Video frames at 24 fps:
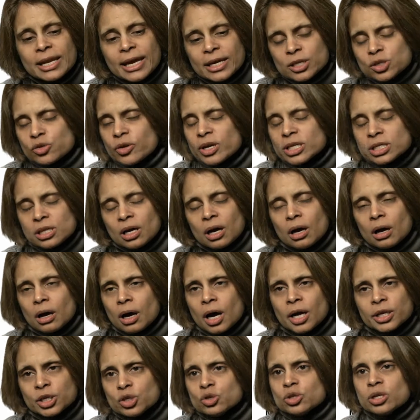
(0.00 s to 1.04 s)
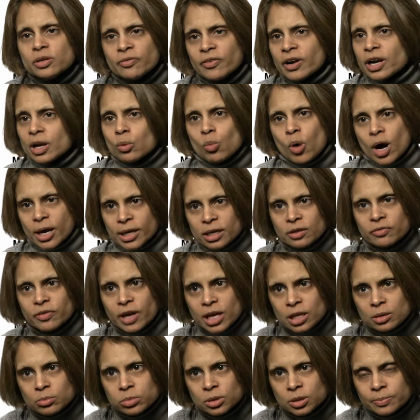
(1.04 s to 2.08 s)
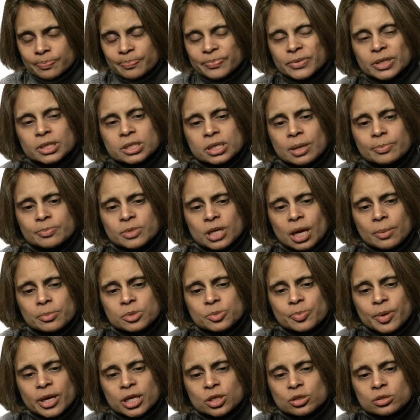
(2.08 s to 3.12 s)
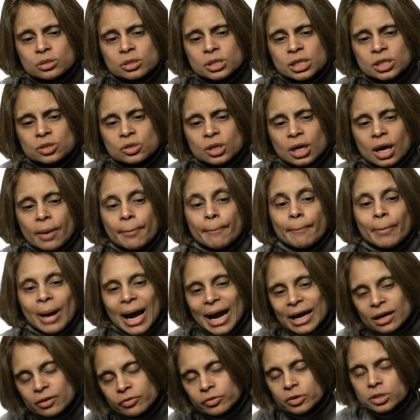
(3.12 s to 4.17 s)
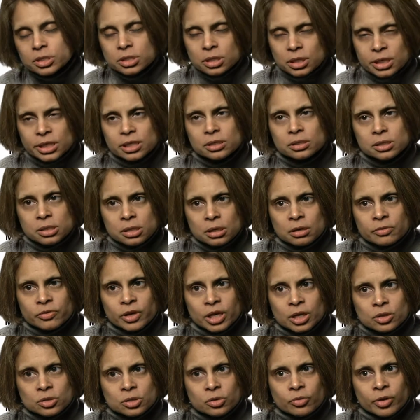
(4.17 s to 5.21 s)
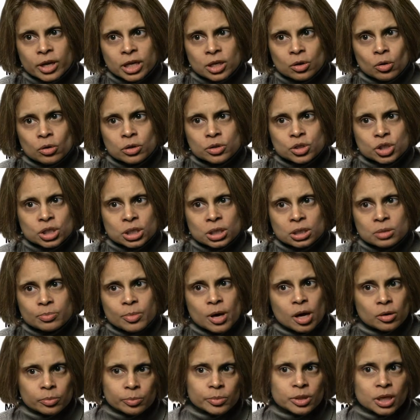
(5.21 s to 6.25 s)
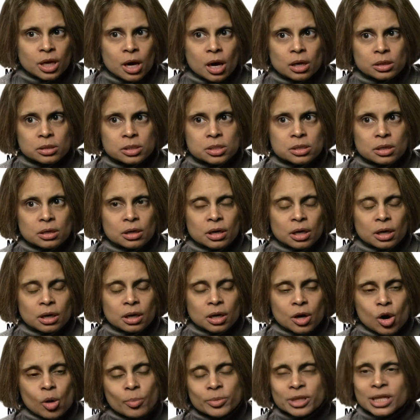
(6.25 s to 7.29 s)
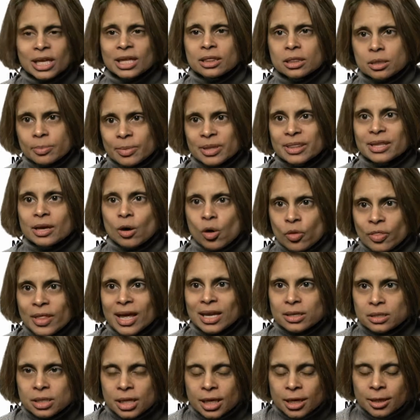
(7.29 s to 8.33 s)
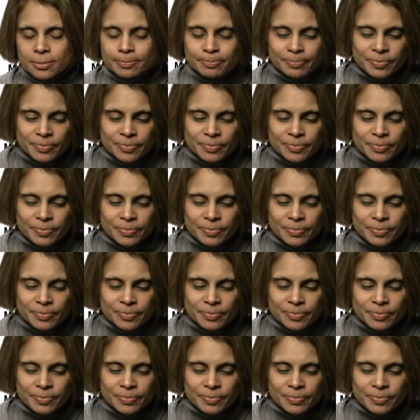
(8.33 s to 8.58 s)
X-rays are usually very widely available. Sometimes patients need to come back for a skeletal survey because the radiology department can't accommodate them on that day.